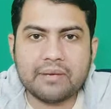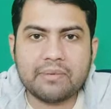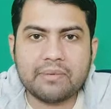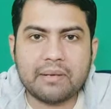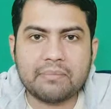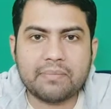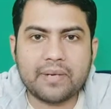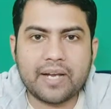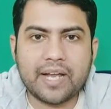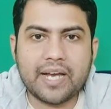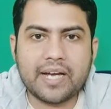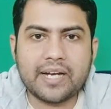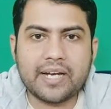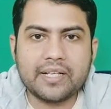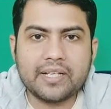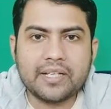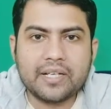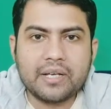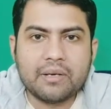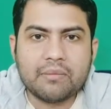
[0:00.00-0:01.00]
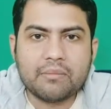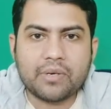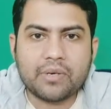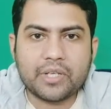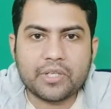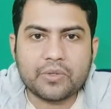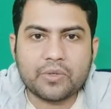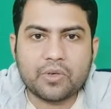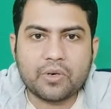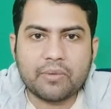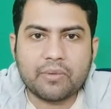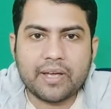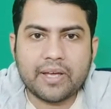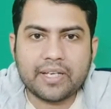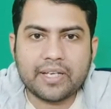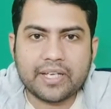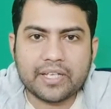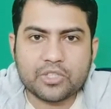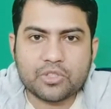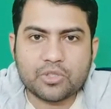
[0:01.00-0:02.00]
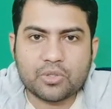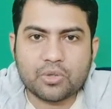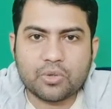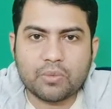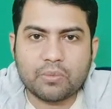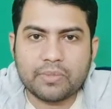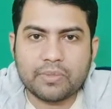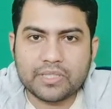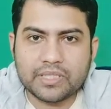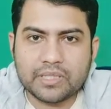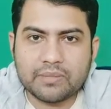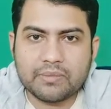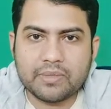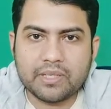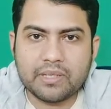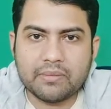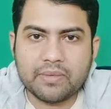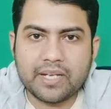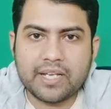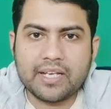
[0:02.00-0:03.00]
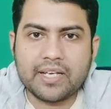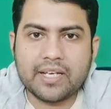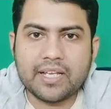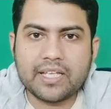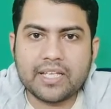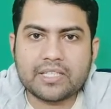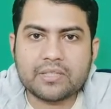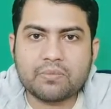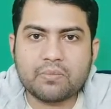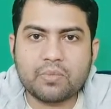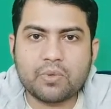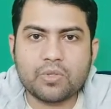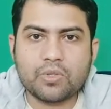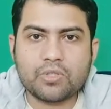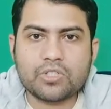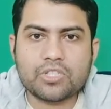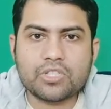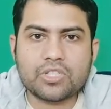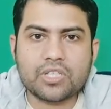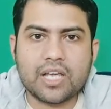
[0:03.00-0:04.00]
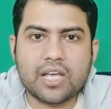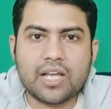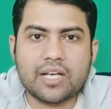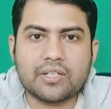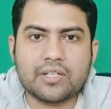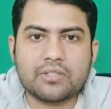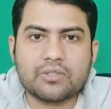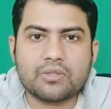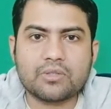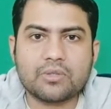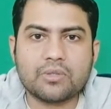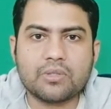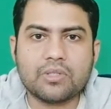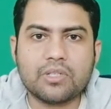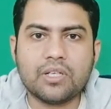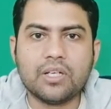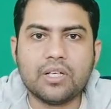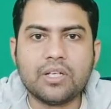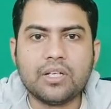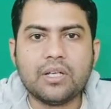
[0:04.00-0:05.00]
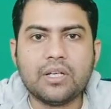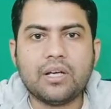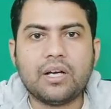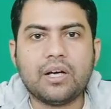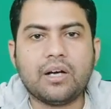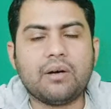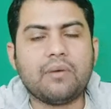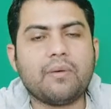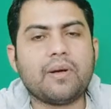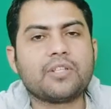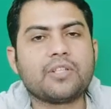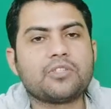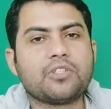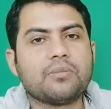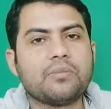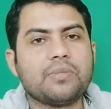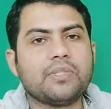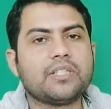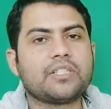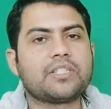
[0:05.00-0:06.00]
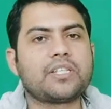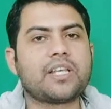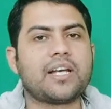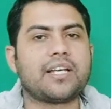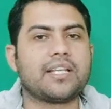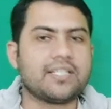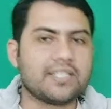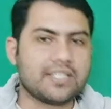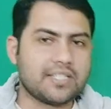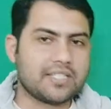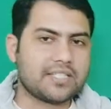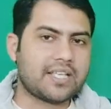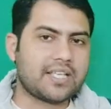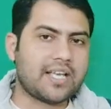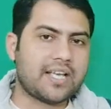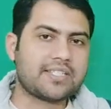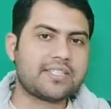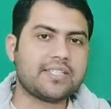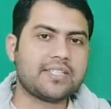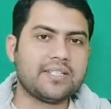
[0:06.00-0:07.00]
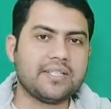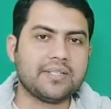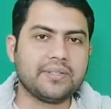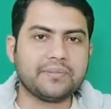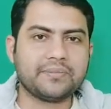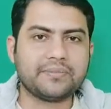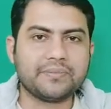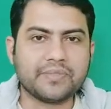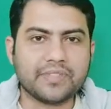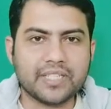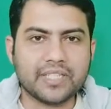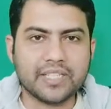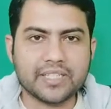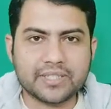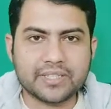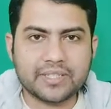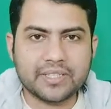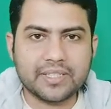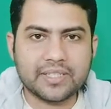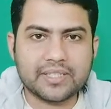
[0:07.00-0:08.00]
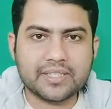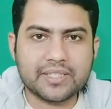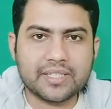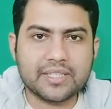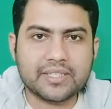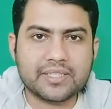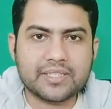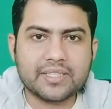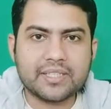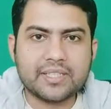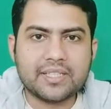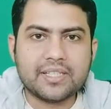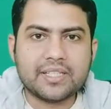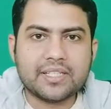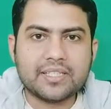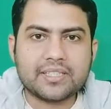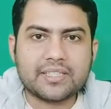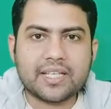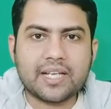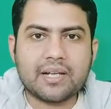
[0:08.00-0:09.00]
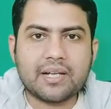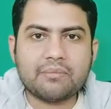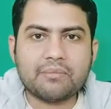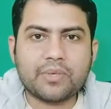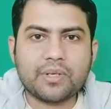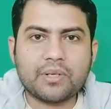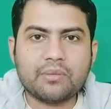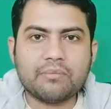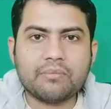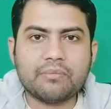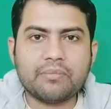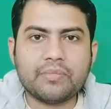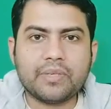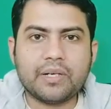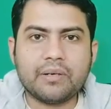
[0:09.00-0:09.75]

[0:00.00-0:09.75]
applied for UCO Bank SO civil, very less posts, and what should be the strategies? I see. Yes. Sir, I am from